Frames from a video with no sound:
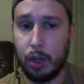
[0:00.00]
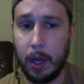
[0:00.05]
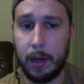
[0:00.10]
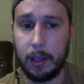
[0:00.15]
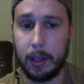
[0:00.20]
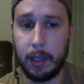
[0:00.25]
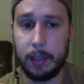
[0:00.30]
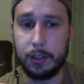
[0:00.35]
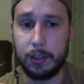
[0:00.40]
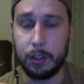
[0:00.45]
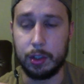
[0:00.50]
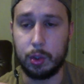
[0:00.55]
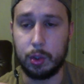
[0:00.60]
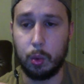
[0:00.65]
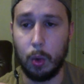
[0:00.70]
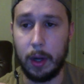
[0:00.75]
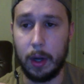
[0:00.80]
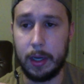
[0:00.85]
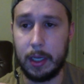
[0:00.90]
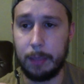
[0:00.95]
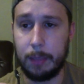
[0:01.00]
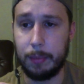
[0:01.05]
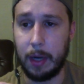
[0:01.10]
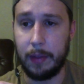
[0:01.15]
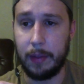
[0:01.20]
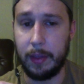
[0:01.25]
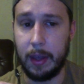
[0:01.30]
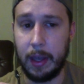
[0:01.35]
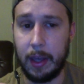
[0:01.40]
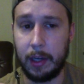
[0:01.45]
to get to 20 by
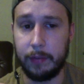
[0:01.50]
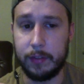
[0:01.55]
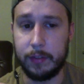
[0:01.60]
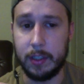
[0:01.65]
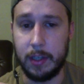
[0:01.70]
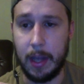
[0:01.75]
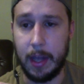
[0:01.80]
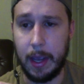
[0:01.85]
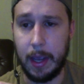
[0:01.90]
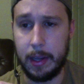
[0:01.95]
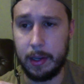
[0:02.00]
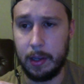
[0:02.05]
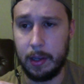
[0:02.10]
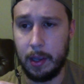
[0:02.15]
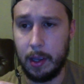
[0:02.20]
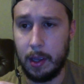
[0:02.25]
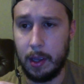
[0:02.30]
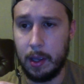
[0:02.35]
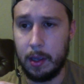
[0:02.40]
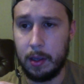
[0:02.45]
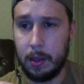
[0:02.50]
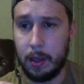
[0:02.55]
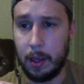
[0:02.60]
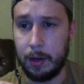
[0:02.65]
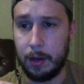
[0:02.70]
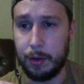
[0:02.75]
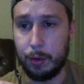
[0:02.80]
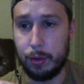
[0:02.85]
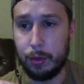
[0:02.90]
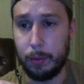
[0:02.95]
the end of today,
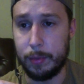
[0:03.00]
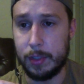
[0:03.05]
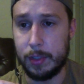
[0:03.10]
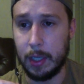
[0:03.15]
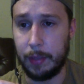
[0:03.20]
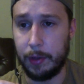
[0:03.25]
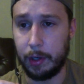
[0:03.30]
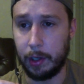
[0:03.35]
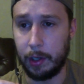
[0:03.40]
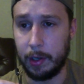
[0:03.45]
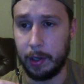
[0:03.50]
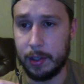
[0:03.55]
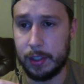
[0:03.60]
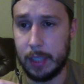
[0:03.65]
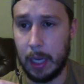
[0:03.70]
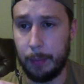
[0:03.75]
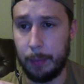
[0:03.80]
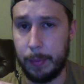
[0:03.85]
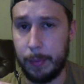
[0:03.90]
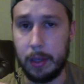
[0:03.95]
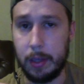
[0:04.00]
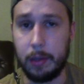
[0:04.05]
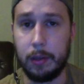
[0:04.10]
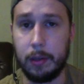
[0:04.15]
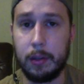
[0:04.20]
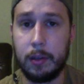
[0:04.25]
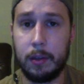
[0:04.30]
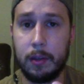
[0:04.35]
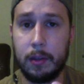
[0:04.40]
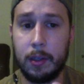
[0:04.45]
and YouTube said they're going to send me
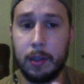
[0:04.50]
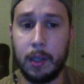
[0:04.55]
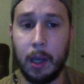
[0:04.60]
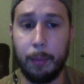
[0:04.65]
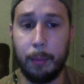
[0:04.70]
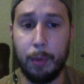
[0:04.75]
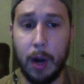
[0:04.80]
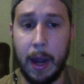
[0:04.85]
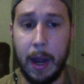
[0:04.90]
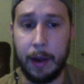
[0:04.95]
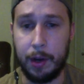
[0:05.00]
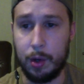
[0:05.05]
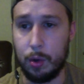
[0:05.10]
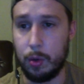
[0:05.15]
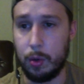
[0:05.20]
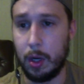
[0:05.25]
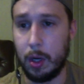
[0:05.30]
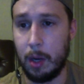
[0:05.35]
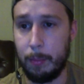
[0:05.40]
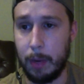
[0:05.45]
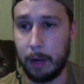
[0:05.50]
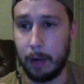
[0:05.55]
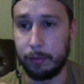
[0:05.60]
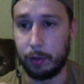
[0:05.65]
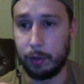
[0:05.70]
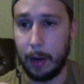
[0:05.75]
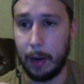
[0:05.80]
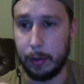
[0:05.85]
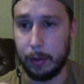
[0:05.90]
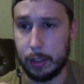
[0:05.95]
a brand new above
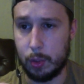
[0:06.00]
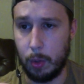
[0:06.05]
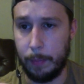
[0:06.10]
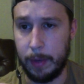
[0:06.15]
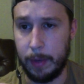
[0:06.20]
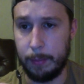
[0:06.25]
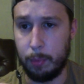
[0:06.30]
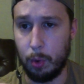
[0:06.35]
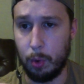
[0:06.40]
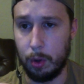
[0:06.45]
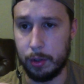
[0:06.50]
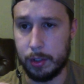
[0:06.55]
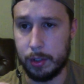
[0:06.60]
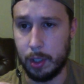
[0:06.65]
ground swimming pool.